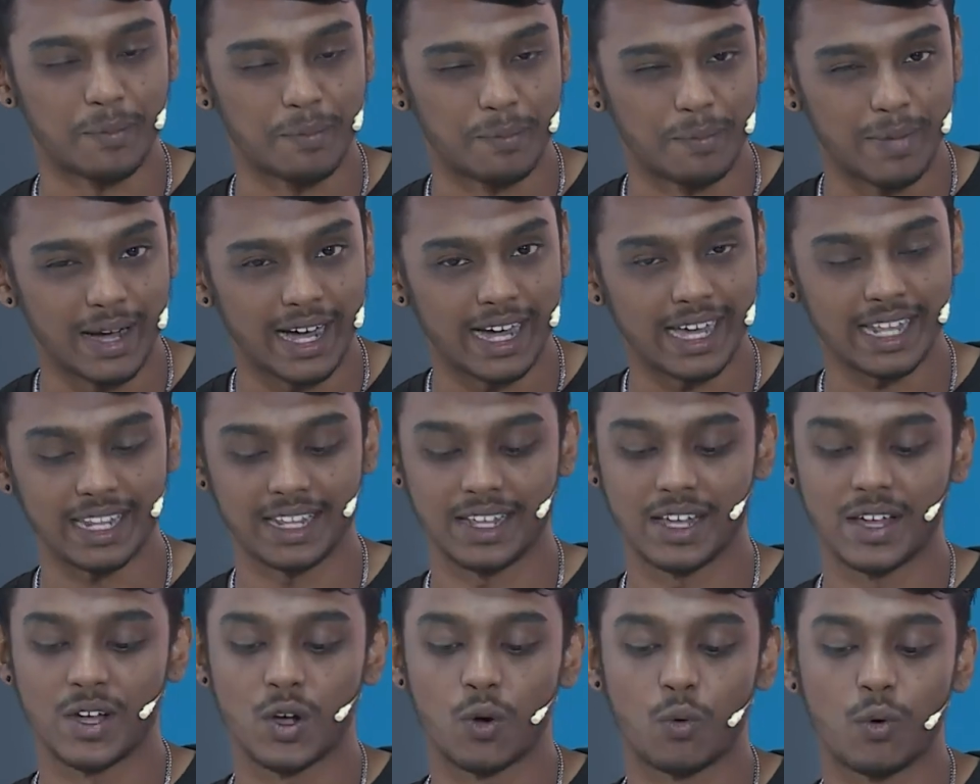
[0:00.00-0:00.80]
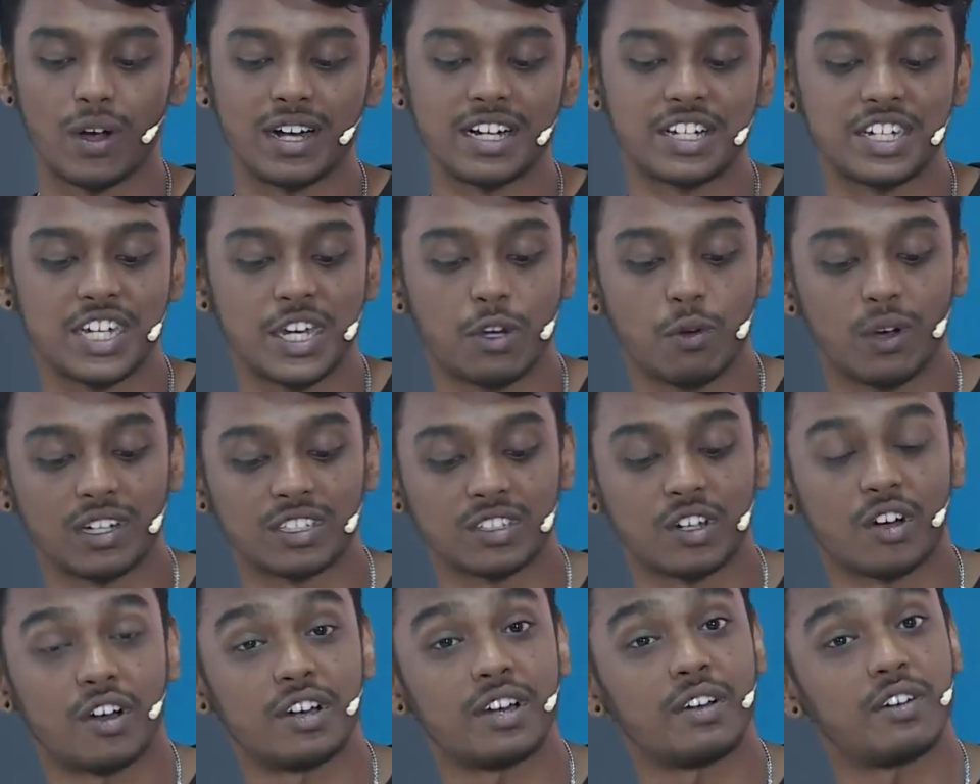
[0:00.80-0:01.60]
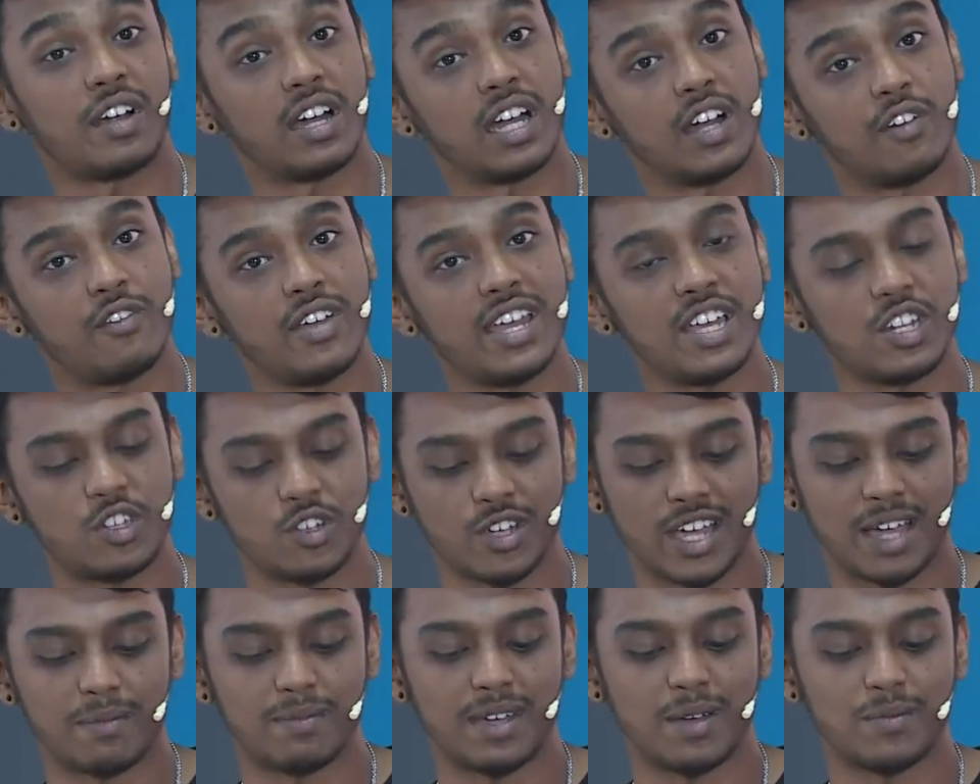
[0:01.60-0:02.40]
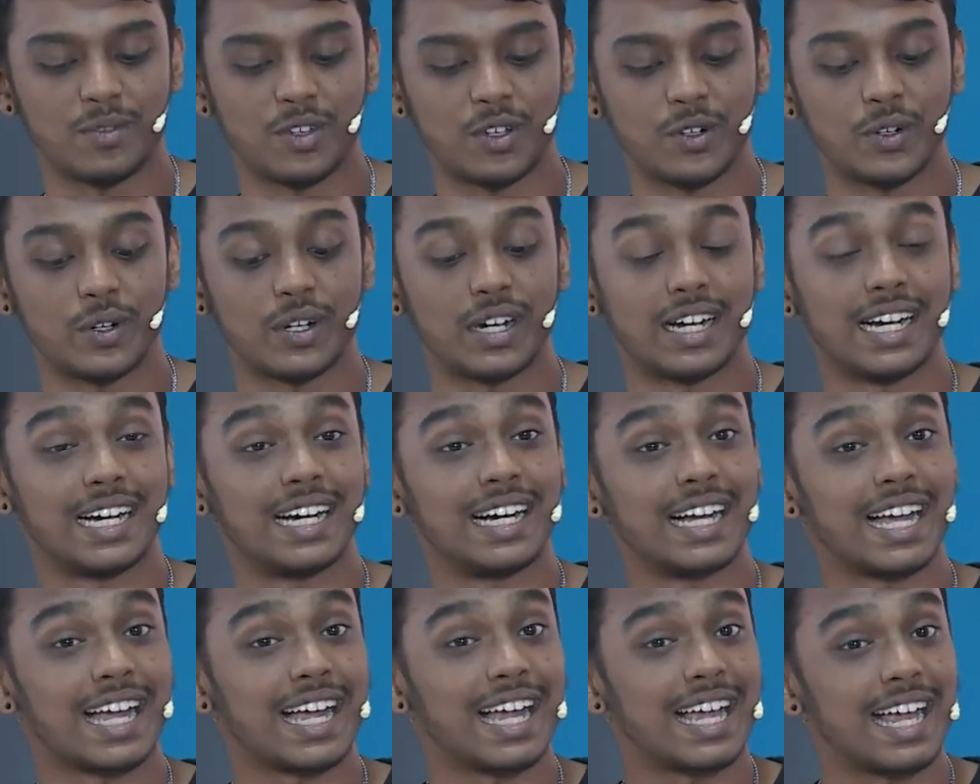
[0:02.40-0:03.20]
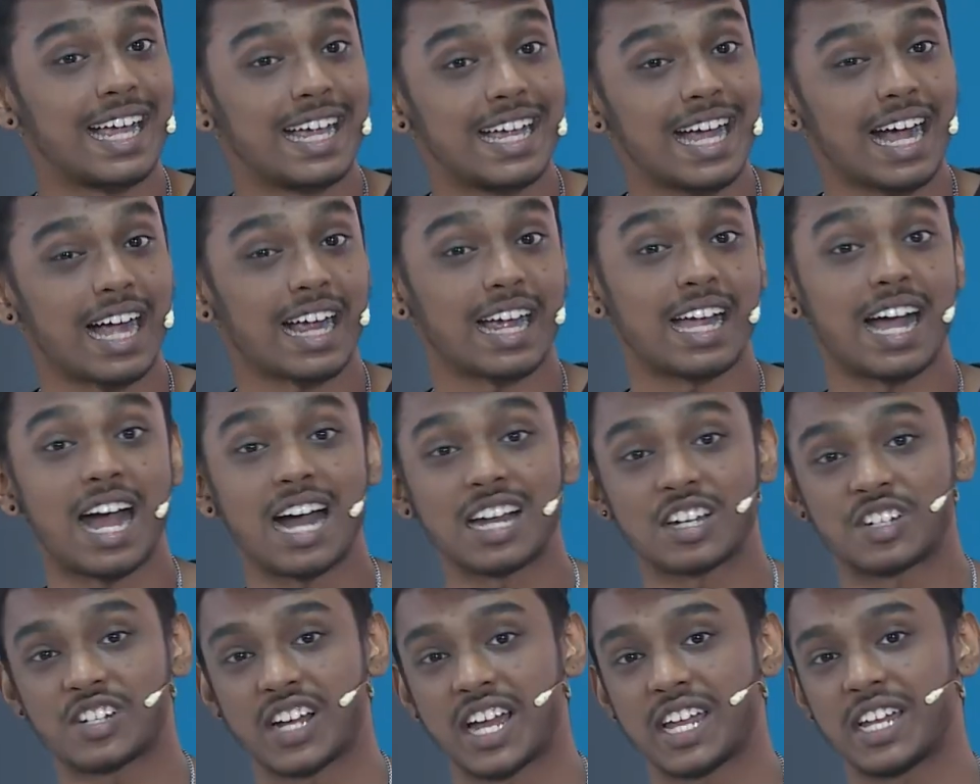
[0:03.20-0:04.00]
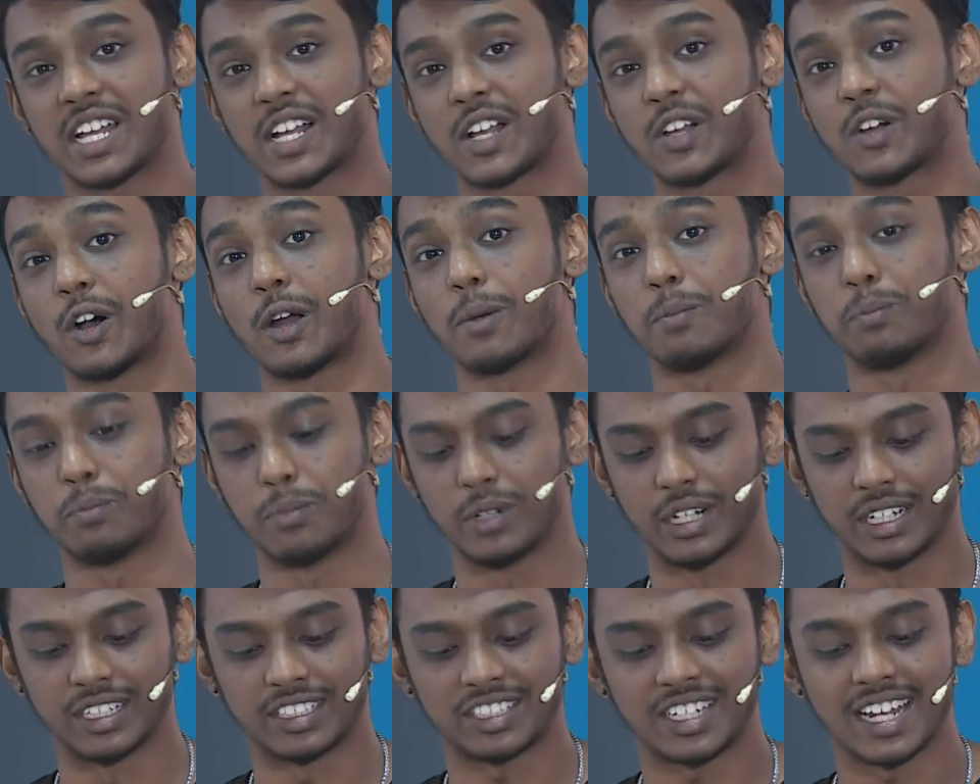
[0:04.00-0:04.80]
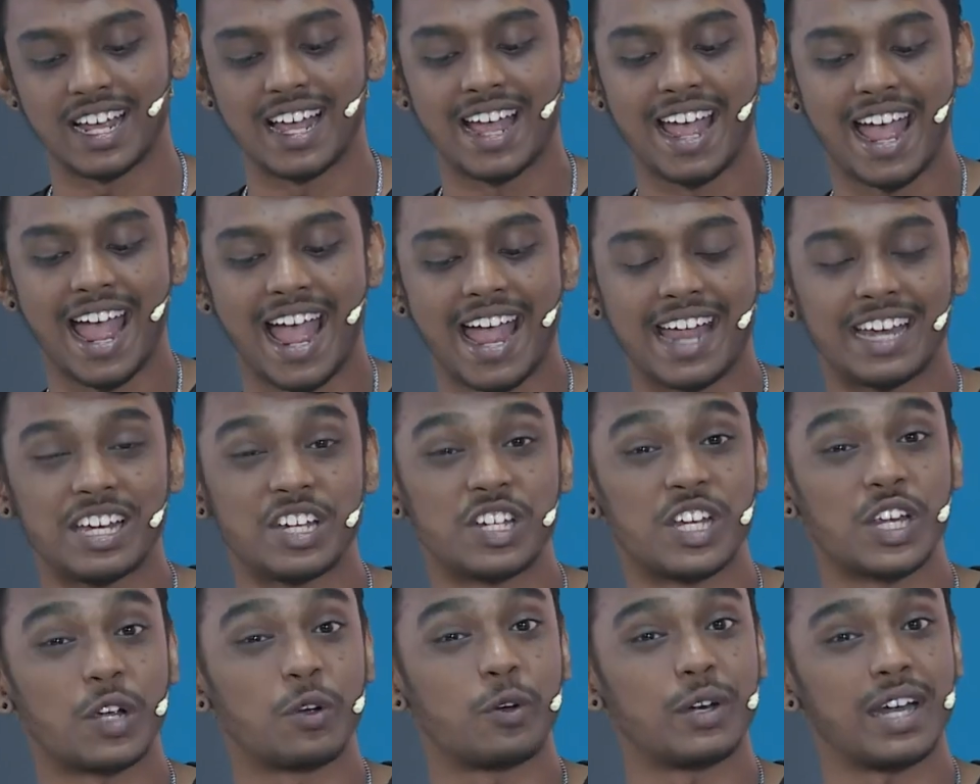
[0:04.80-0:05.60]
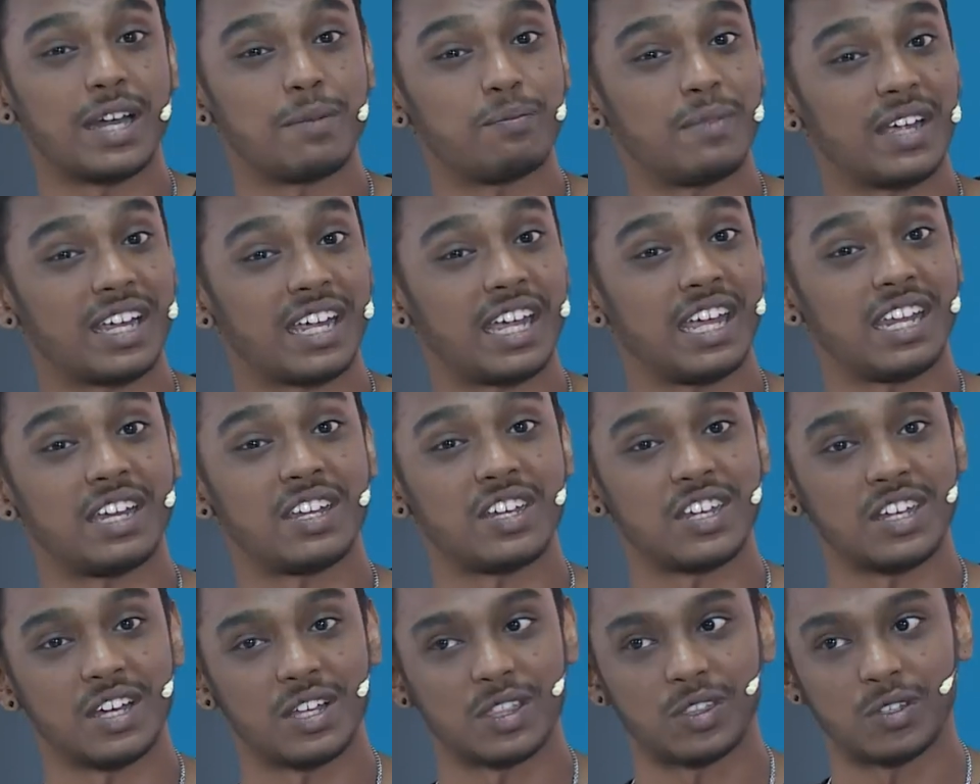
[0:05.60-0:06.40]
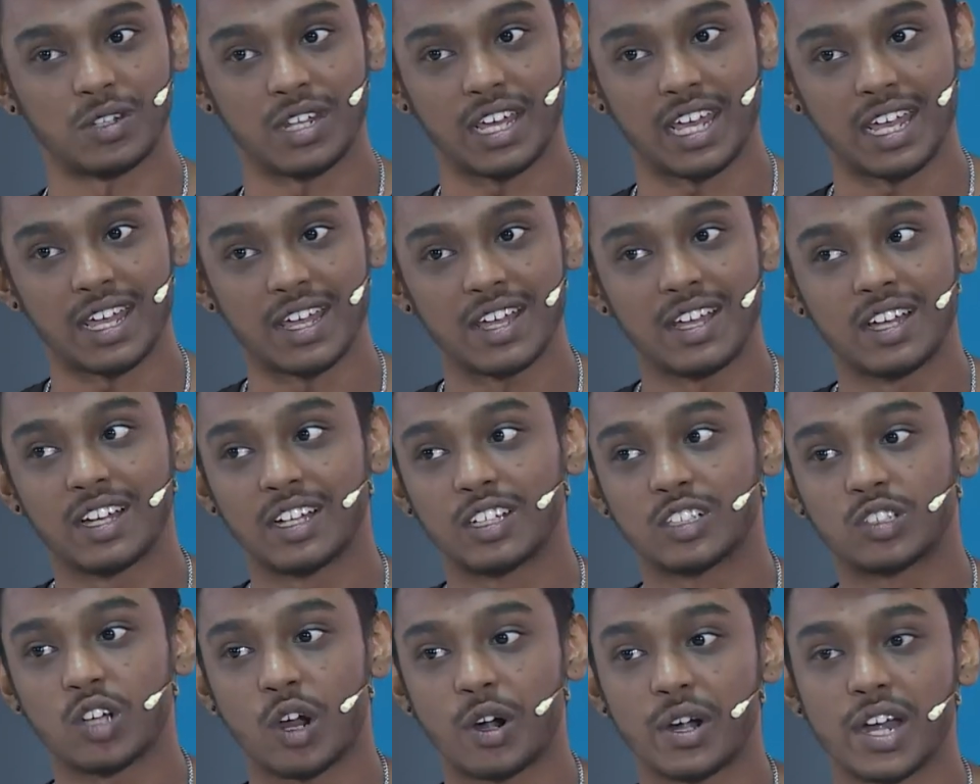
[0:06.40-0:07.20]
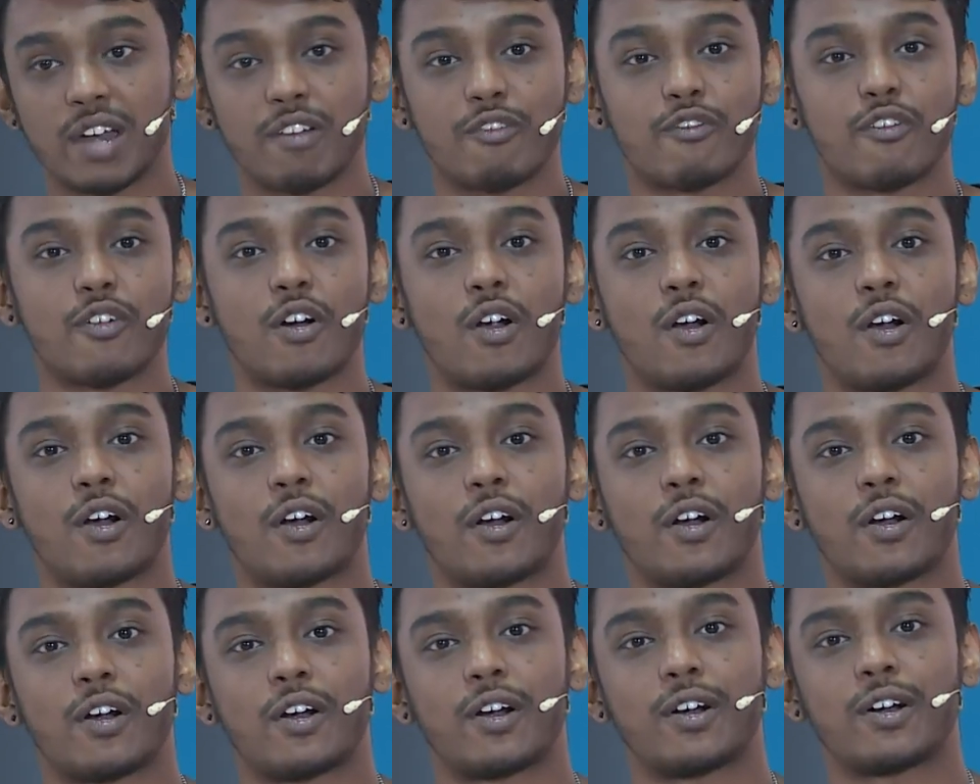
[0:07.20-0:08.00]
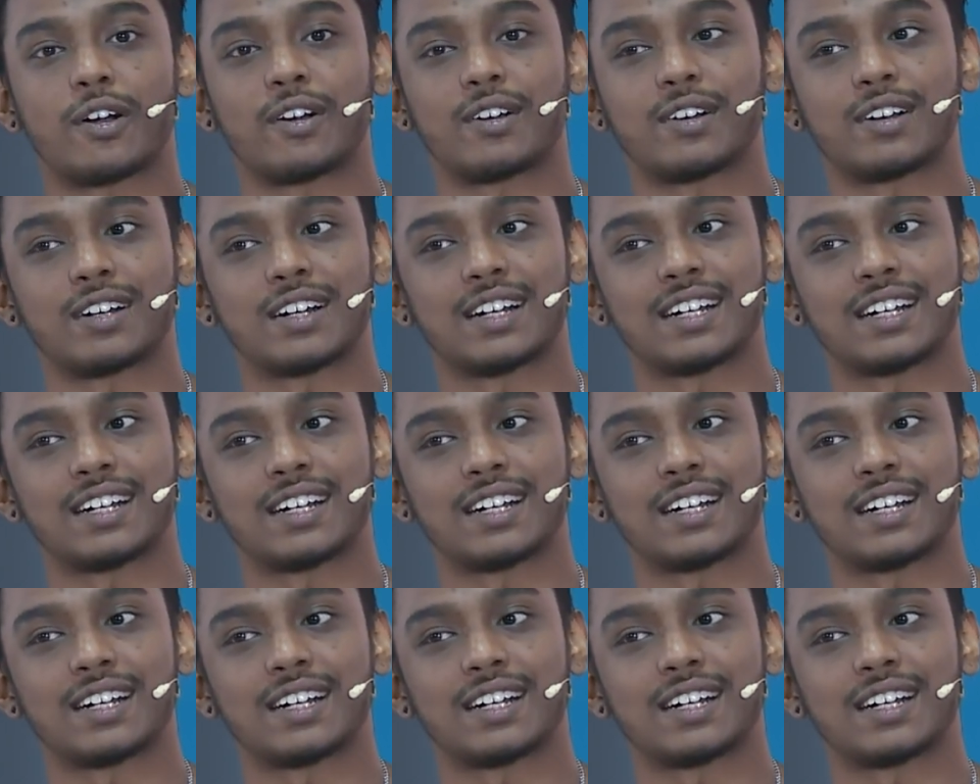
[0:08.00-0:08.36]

But while she was on her way to MMU, her car tire got burst and she couldn't make it here today. Sorry for,